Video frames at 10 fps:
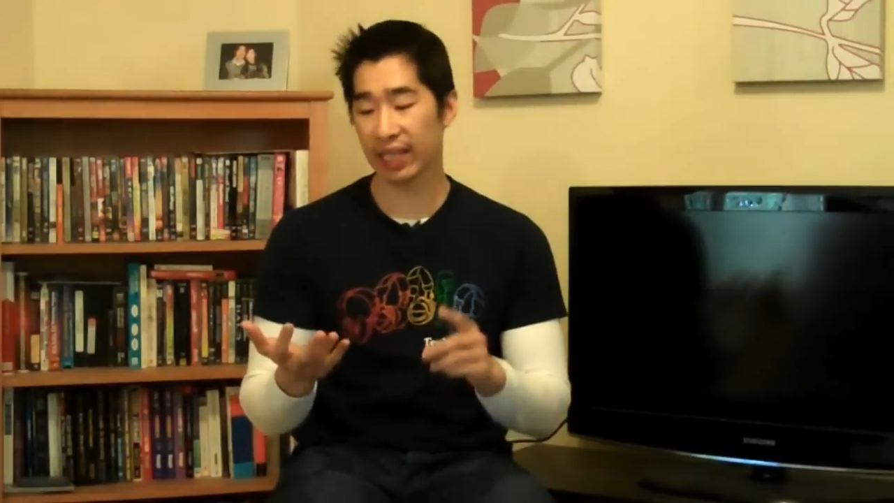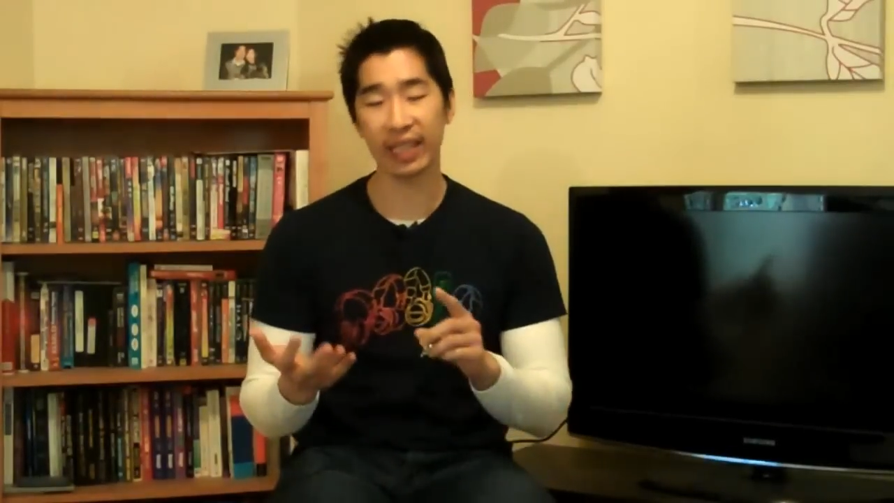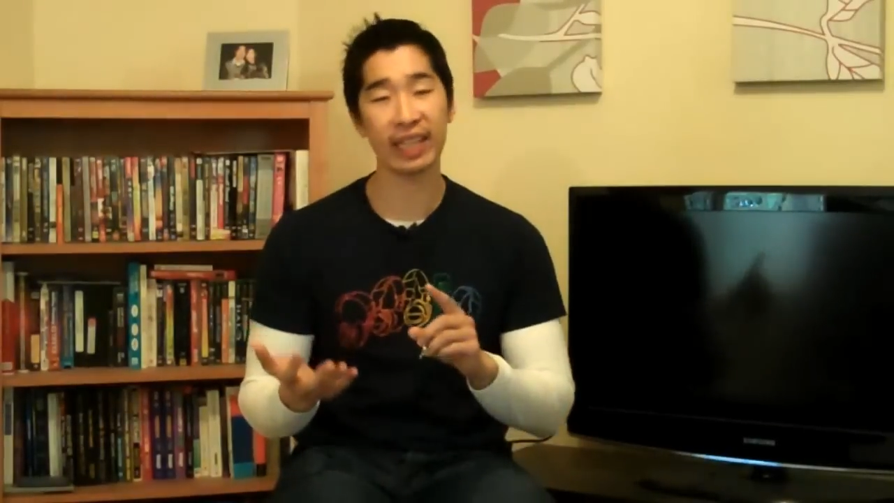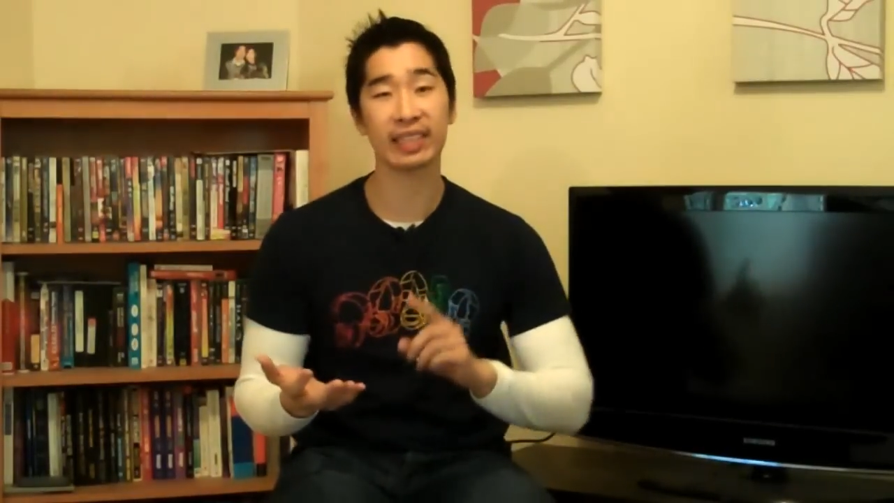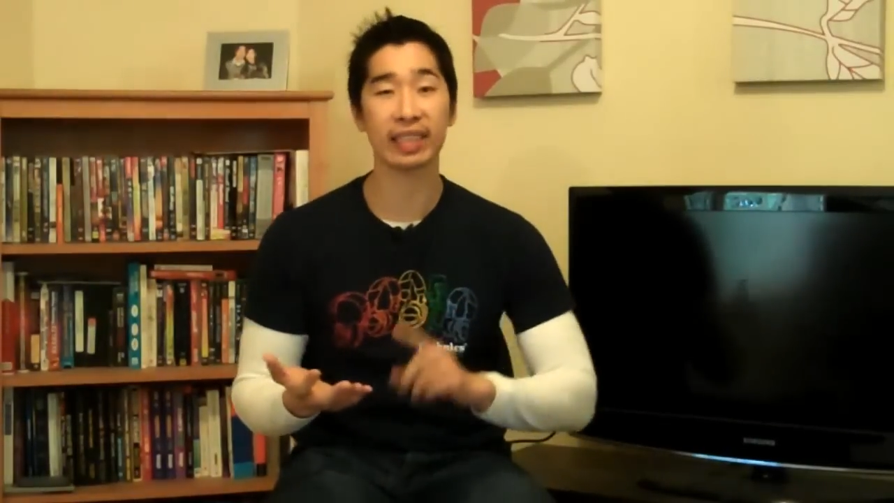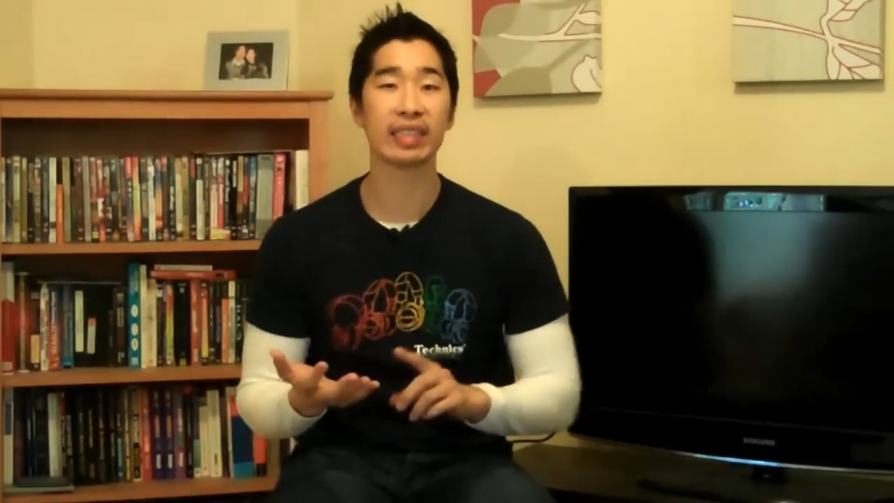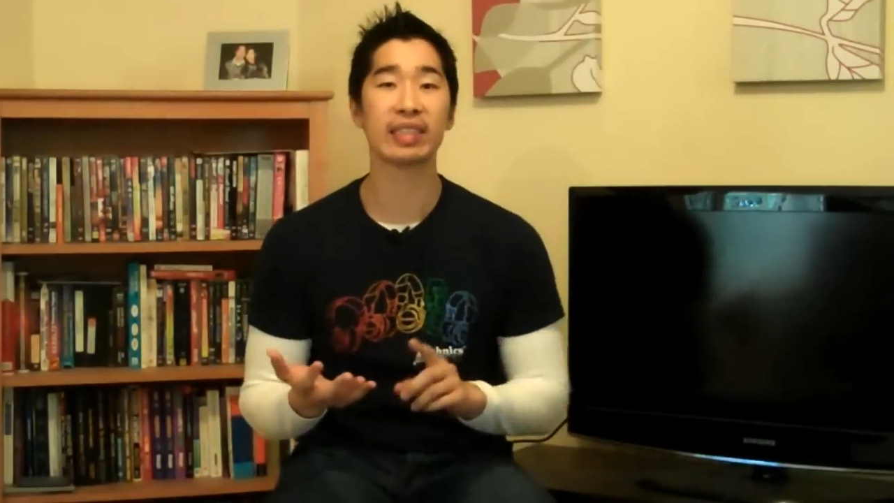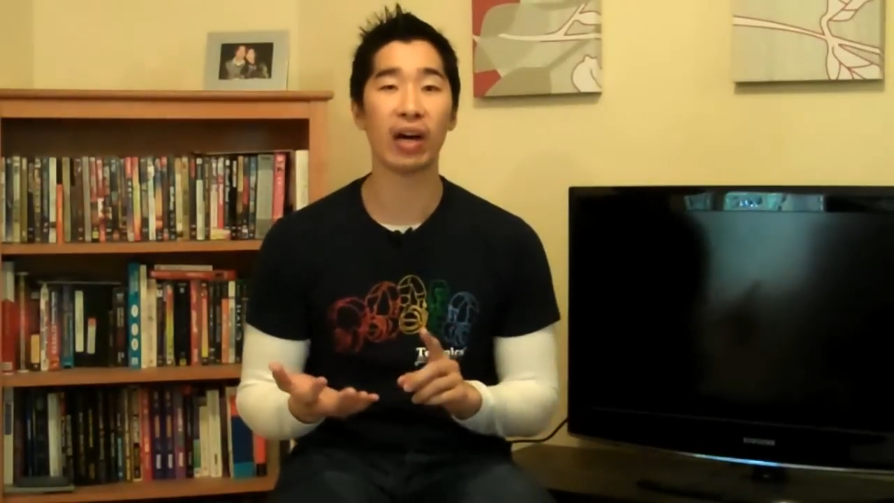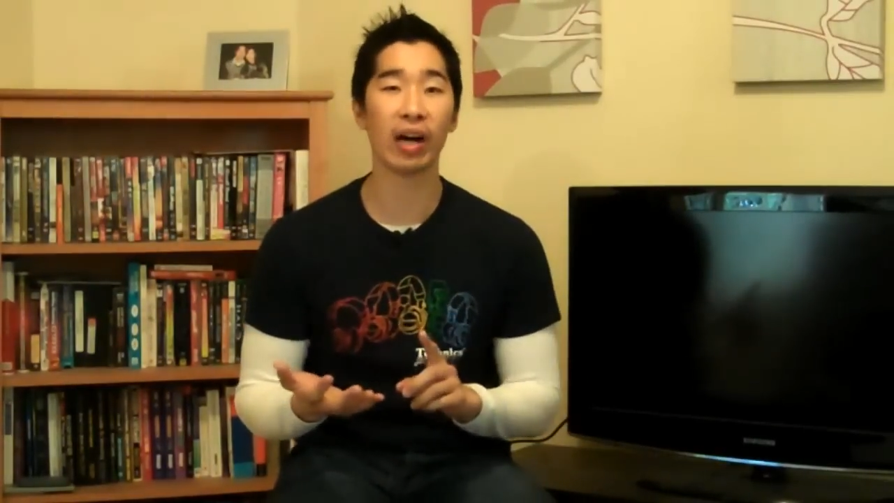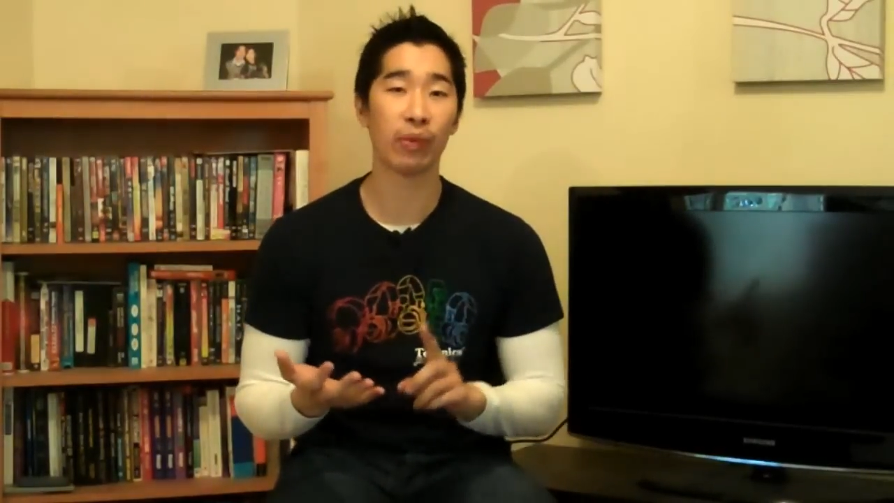less
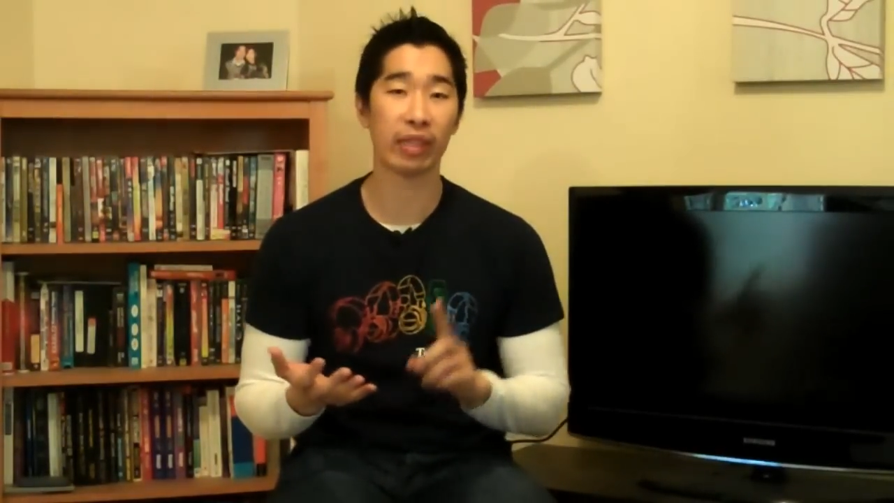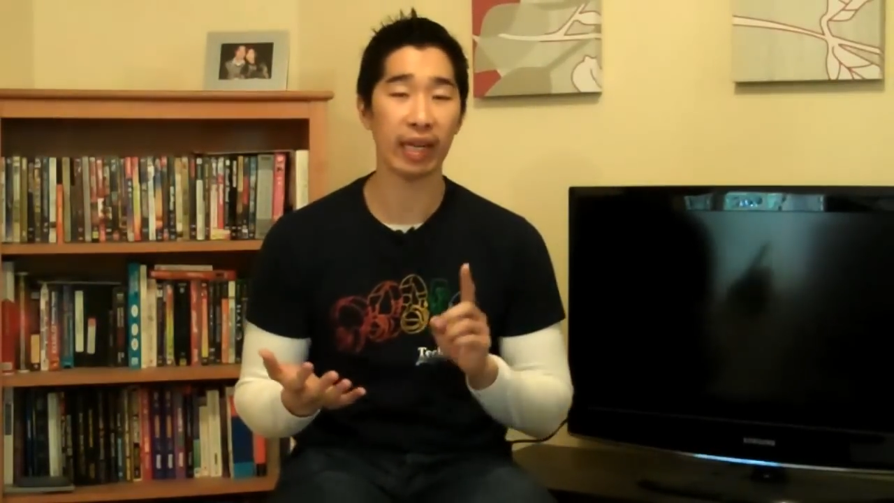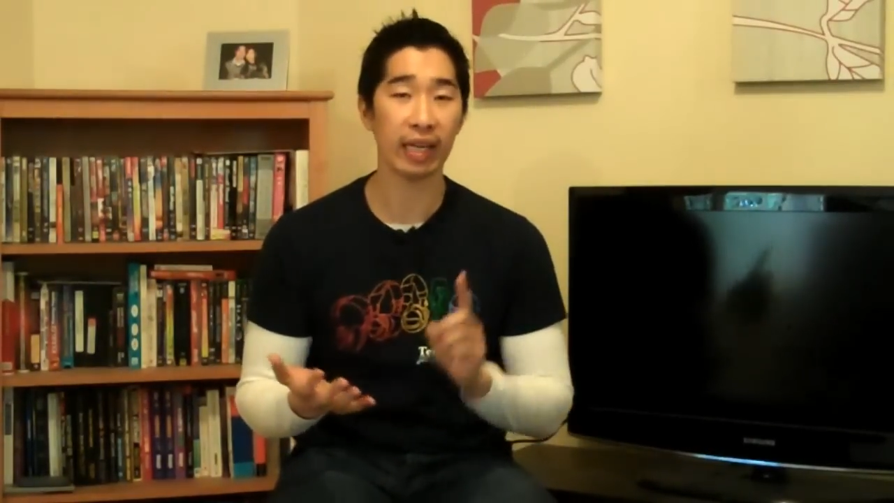time with